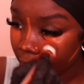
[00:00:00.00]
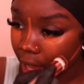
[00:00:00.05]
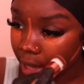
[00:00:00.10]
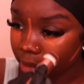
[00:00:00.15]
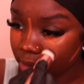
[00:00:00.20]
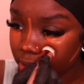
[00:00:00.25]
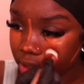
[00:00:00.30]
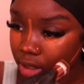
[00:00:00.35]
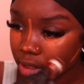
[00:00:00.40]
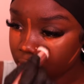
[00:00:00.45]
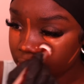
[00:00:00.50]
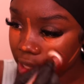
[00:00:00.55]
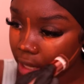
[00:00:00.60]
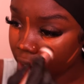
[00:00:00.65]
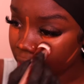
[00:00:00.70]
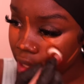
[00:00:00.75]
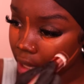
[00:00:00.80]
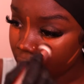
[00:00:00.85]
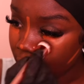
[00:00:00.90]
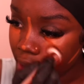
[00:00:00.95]
I used to just
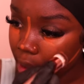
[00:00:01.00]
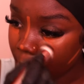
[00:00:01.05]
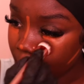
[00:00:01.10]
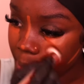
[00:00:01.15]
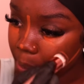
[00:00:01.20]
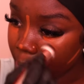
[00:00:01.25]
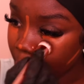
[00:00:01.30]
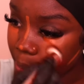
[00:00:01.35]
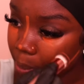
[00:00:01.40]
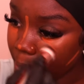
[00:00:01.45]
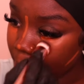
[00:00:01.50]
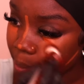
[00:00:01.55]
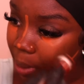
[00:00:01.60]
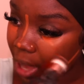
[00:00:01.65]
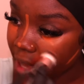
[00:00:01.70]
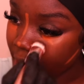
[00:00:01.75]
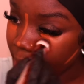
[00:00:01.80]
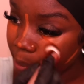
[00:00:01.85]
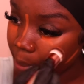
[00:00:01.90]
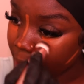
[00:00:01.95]
like
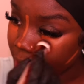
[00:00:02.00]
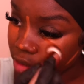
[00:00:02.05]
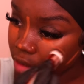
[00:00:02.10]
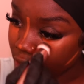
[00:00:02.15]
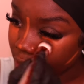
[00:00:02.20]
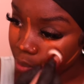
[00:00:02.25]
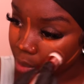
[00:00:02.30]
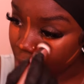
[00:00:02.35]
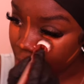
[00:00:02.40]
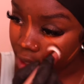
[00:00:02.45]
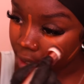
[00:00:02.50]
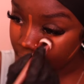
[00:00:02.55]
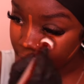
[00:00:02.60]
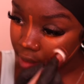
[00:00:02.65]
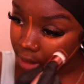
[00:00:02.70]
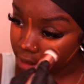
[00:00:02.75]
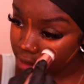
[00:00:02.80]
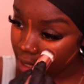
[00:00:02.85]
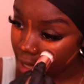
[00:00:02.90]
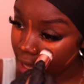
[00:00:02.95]
buy a bunch of
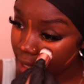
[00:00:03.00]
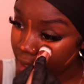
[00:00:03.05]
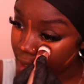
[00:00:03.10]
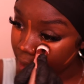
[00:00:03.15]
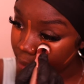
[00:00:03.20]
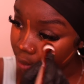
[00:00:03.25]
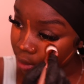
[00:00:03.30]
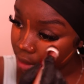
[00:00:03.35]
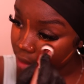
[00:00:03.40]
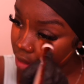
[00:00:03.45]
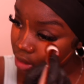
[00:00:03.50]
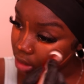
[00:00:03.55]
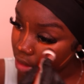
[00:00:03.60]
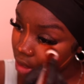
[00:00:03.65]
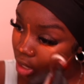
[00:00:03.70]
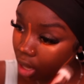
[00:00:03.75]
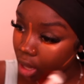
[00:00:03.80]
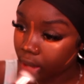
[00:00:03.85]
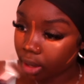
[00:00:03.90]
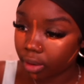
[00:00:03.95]
products and they were just
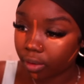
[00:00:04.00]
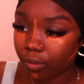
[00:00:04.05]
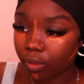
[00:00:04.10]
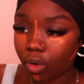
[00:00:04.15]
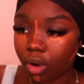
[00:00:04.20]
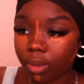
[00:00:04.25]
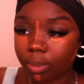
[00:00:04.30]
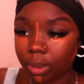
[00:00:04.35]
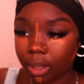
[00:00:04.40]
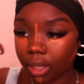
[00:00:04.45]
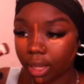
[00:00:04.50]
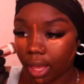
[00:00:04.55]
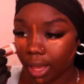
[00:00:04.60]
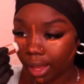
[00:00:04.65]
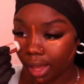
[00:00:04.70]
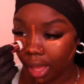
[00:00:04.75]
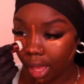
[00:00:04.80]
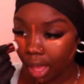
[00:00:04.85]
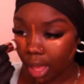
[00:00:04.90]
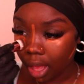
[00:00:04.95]
not for me.
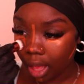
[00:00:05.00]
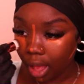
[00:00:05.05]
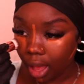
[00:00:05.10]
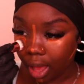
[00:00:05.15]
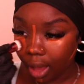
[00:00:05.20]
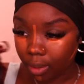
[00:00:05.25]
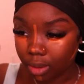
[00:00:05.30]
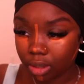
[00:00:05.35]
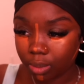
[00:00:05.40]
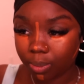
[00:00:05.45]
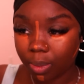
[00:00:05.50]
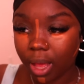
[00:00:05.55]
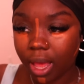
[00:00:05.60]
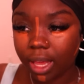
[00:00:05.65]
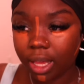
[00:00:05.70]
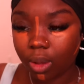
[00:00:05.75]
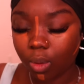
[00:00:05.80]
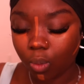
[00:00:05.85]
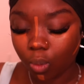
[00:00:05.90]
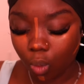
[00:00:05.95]
Like, I was
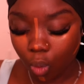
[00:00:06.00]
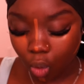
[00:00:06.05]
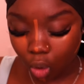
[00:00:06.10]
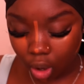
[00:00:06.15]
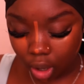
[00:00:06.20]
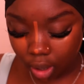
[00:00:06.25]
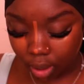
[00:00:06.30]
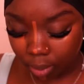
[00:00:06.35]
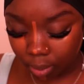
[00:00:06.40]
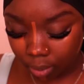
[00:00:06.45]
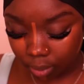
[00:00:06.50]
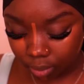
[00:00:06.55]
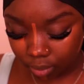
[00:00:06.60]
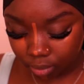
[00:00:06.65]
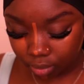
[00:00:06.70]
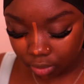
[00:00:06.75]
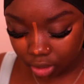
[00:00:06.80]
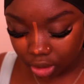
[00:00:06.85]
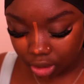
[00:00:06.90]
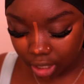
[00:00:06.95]
buying warm
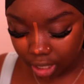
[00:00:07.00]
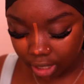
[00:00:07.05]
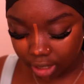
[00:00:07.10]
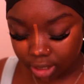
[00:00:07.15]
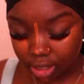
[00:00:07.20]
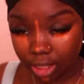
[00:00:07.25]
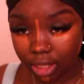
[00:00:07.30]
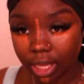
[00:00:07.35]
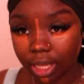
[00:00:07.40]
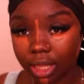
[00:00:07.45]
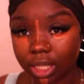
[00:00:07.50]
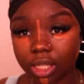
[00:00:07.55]
shades. See, like,